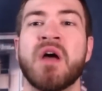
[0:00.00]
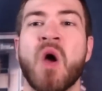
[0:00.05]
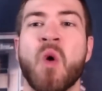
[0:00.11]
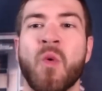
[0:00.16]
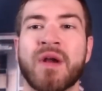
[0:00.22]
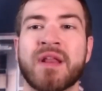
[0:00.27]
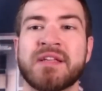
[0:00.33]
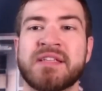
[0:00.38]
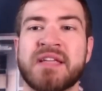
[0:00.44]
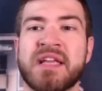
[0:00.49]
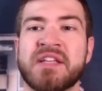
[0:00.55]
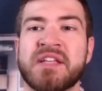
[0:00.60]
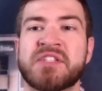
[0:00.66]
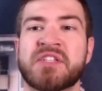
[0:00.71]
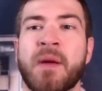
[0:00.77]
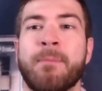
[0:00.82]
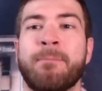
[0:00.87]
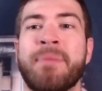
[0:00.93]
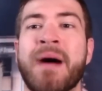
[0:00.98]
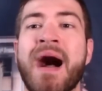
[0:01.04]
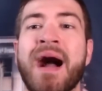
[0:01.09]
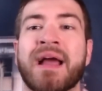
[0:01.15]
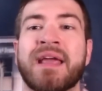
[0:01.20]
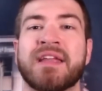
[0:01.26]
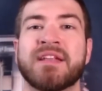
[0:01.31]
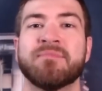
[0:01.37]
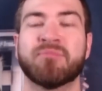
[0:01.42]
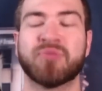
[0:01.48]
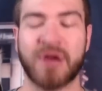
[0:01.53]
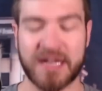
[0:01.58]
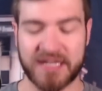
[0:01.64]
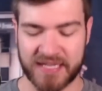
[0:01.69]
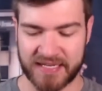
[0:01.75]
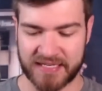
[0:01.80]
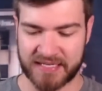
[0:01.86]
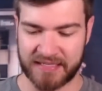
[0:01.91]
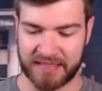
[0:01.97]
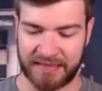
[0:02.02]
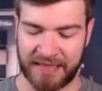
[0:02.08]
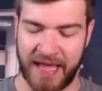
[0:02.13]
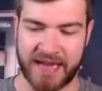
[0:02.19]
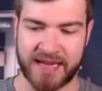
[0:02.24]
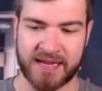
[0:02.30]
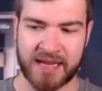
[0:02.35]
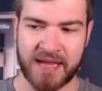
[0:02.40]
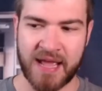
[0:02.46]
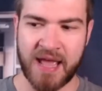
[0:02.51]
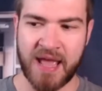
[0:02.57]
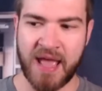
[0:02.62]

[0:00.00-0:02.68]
What is his pocket presence like?